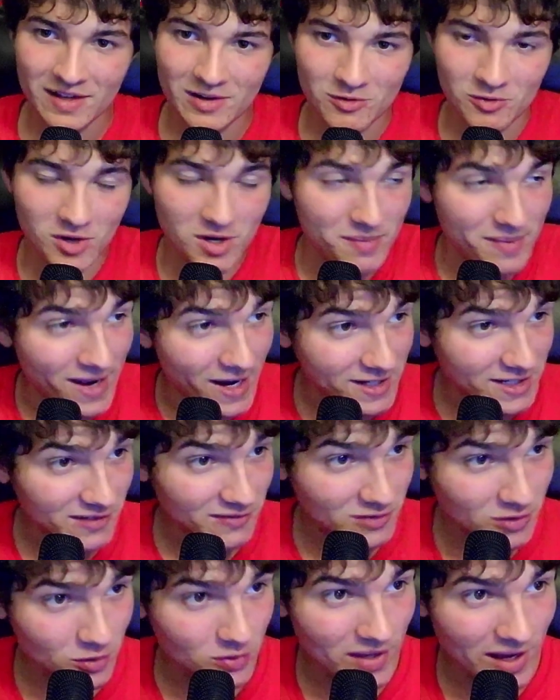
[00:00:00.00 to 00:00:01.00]
Rematch of
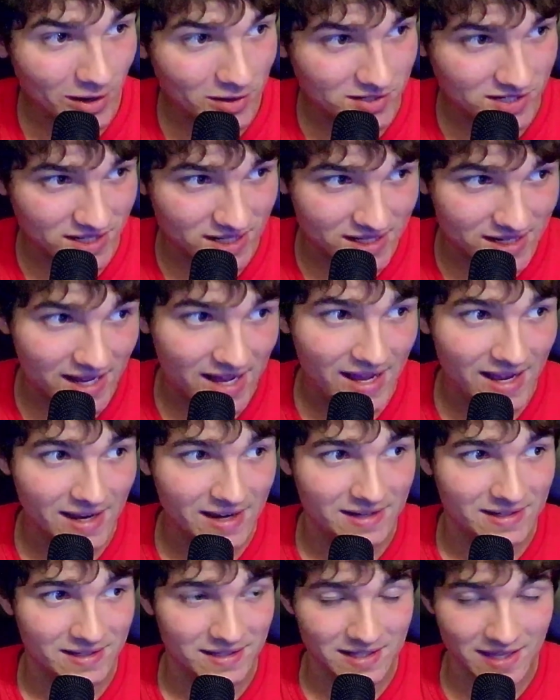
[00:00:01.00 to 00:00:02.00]

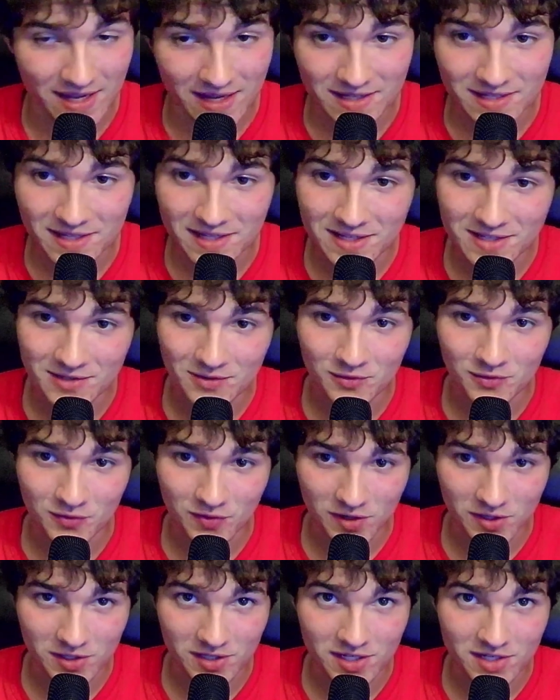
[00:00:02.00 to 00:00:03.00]
2009, Yankees and
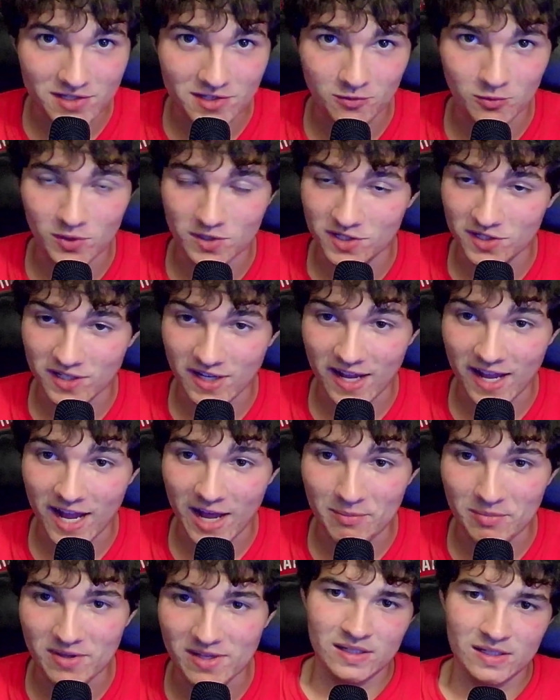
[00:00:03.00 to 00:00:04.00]
Phillies, and what's going to
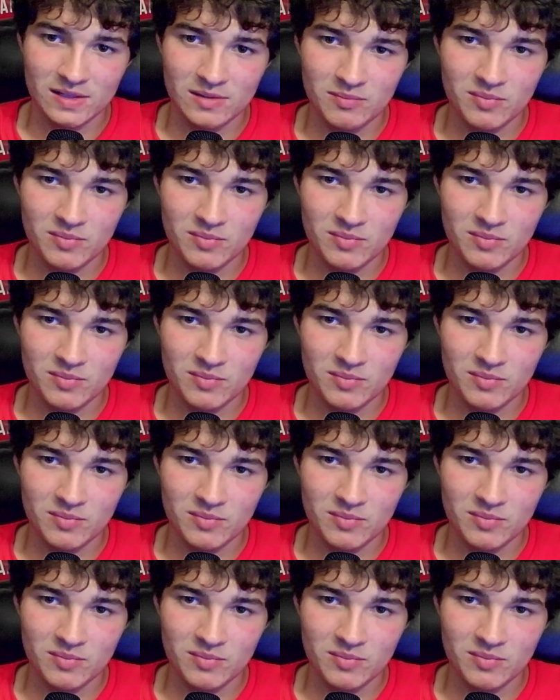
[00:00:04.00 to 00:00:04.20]
happen?